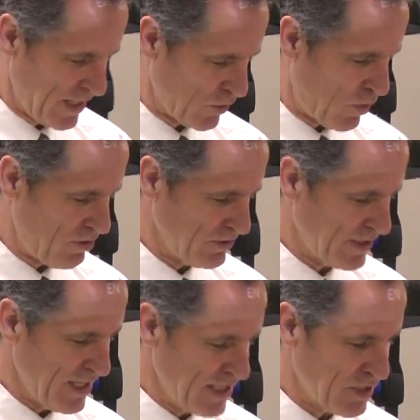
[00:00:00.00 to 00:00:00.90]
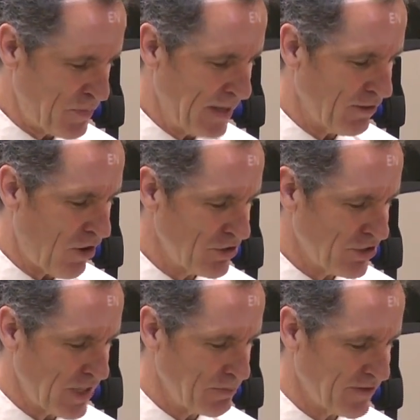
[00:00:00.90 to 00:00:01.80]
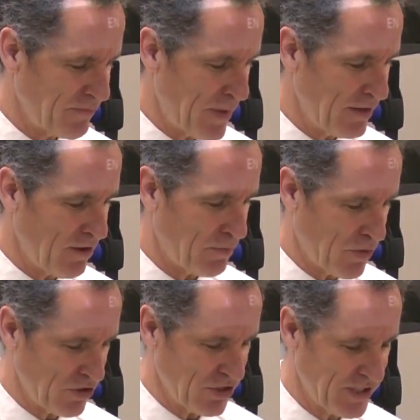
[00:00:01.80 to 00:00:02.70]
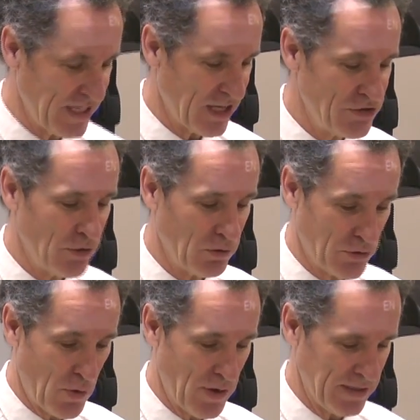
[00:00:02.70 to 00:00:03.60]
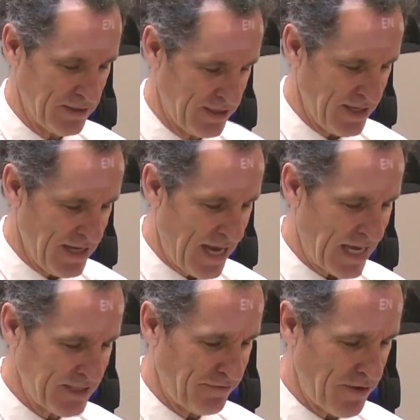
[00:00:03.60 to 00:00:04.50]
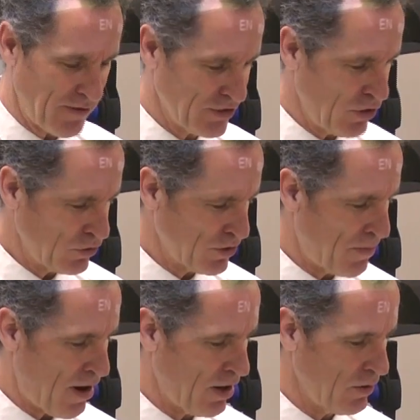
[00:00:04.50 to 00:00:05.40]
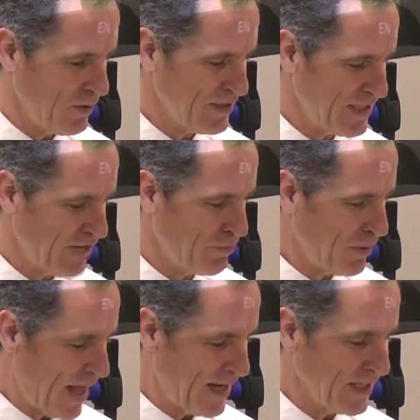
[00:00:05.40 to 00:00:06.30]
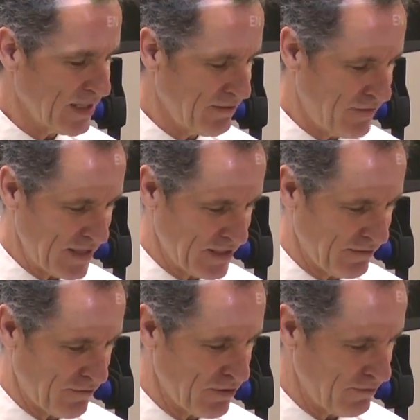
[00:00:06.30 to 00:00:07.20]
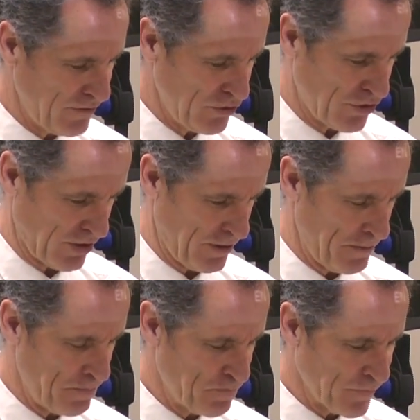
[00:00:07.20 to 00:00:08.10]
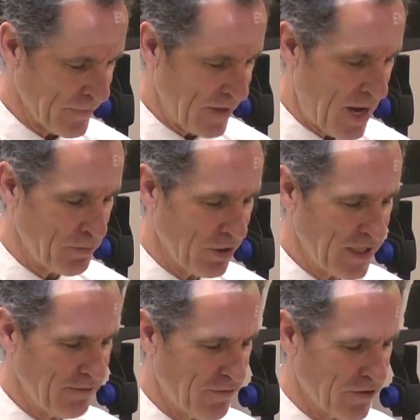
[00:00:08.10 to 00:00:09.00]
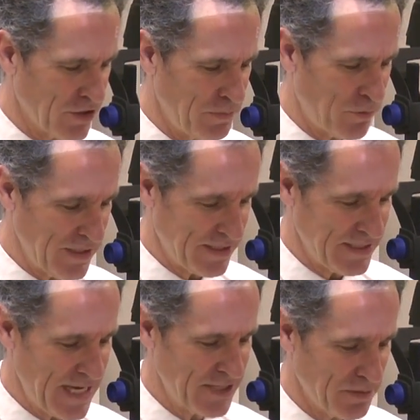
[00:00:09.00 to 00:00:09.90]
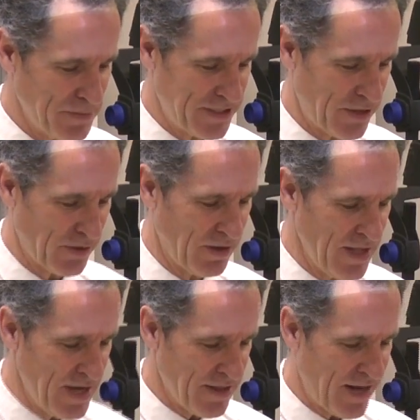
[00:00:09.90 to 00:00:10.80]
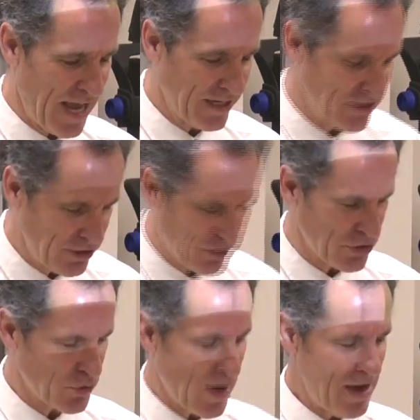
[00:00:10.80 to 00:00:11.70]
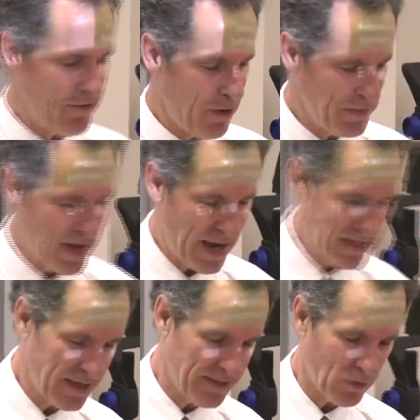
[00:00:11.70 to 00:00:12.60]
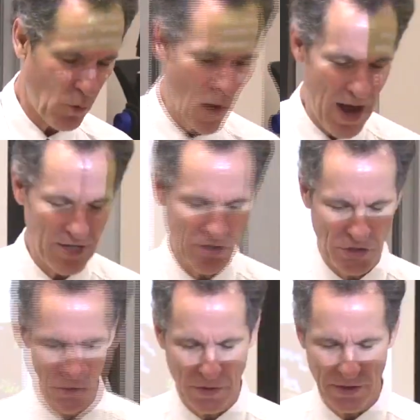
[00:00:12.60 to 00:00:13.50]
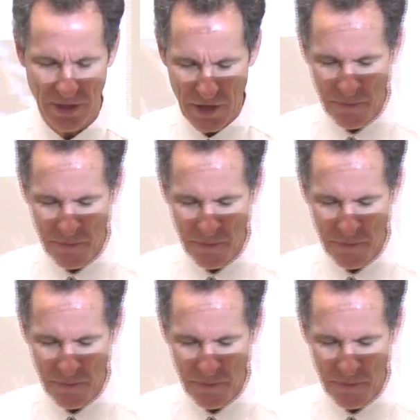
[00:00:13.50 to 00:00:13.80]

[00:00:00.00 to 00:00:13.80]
in quotes, spend large sums of money on purchasing adult toys as if there is no tomorrow instead of planning and investing for the future. I'm looking for good presentation material that I could use to drive home the idea that a wise steward